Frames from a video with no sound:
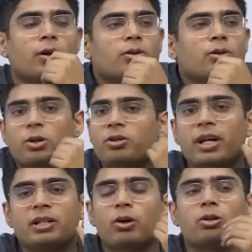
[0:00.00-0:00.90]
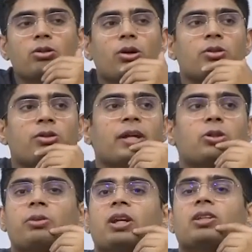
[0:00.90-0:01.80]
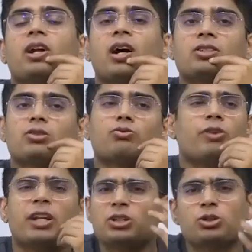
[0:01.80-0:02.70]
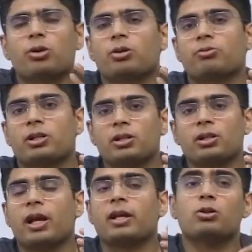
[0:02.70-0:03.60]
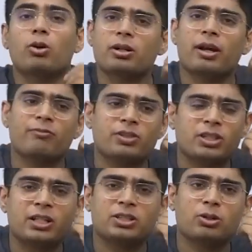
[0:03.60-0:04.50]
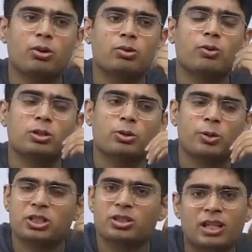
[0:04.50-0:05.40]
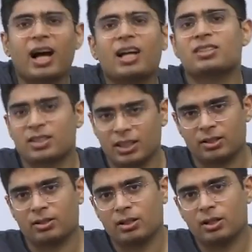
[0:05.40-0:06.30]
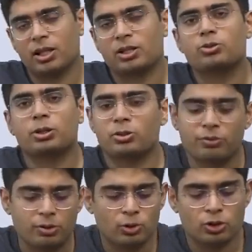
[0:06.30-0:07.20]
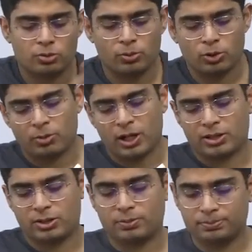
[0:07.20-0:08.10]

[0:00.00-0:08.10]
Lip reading: not right, or trying to make the answer very geographical and not emphasizing on what the question is asking is going to give you more marks.